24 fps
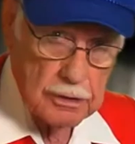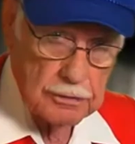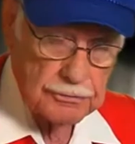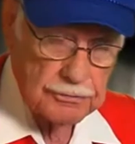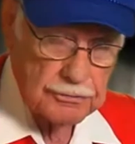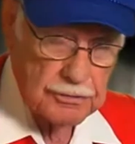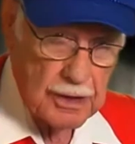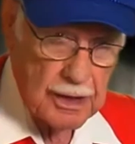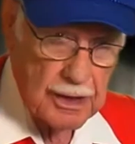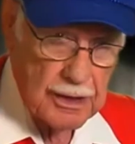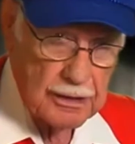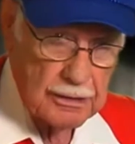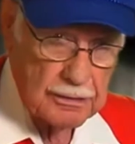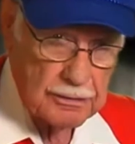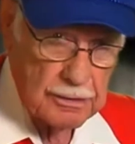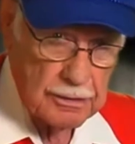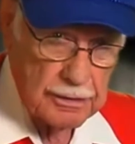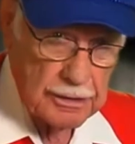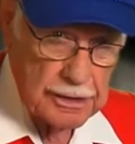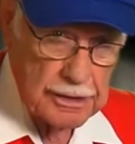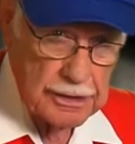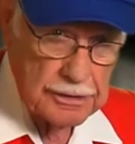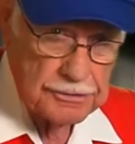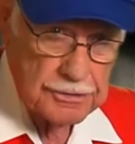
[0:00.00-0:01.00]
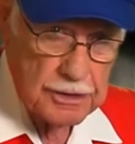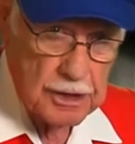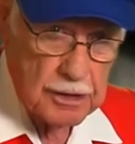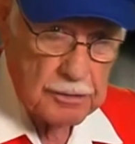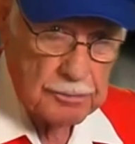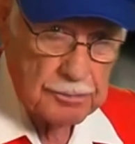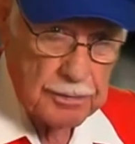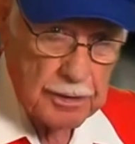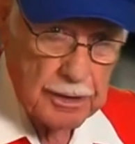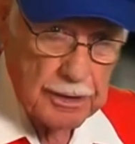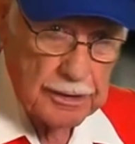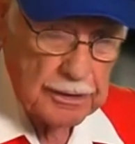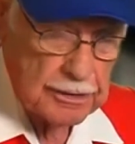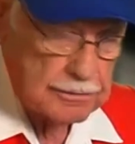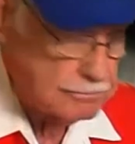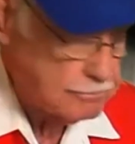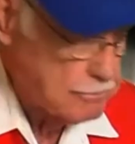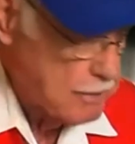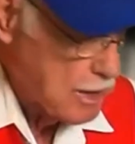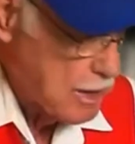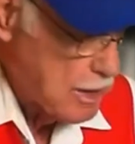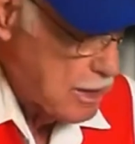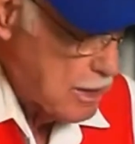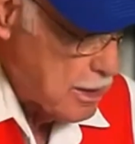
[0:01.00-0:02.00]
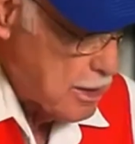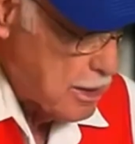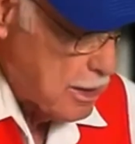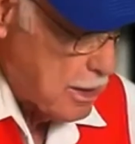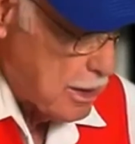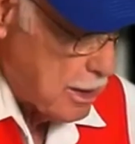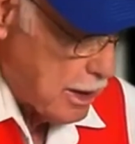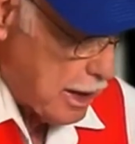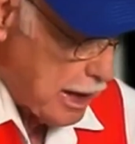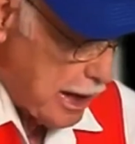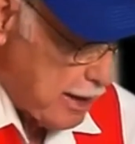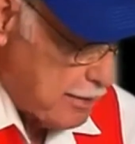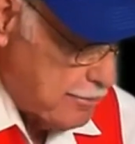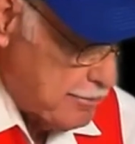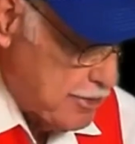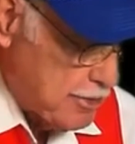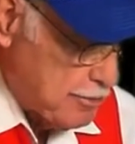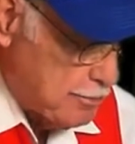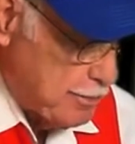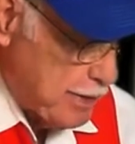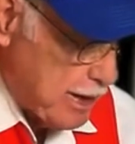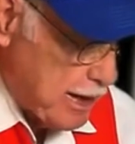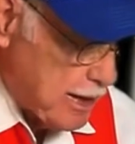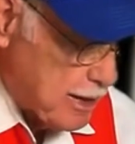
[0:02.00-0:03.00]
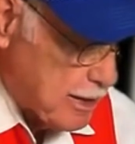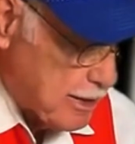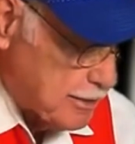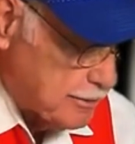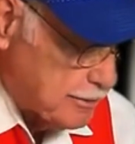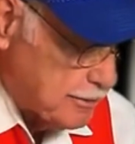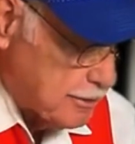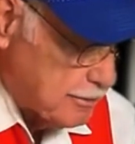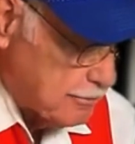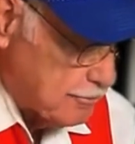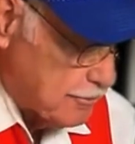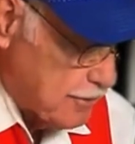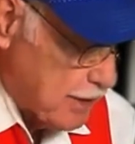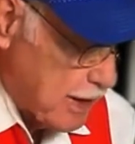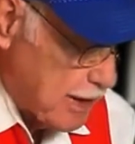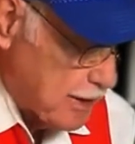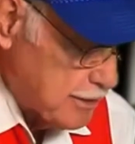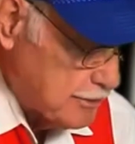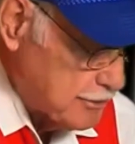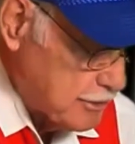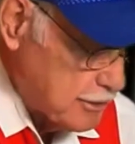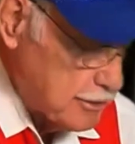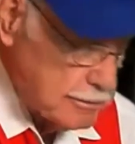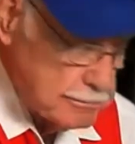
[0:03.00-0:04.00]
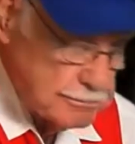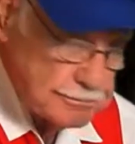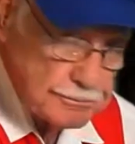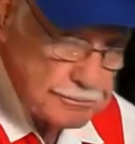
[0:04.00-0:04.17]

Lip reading: assigned to each airplane. I'm the pilot that flies it.